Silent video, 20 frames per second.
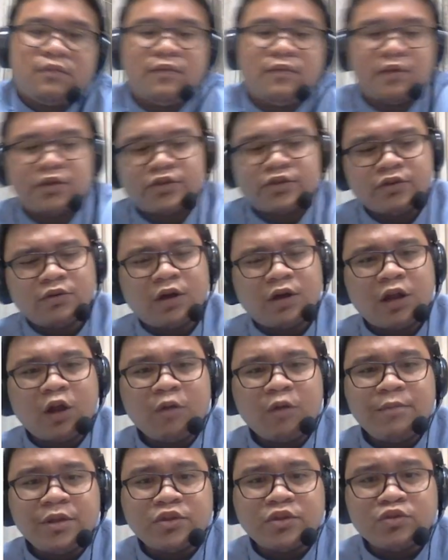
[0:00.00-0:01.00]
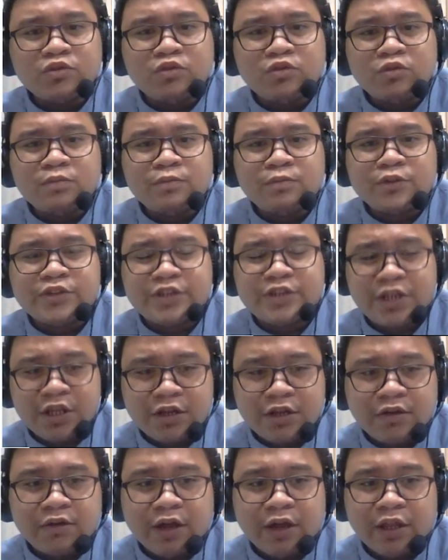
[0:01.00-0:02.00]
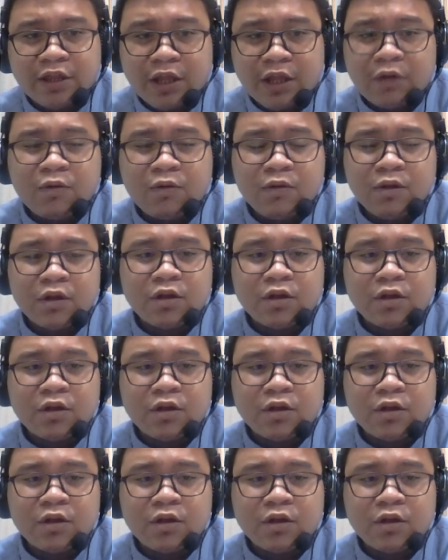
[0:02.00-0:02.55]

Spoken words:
So allow me to proceed right now.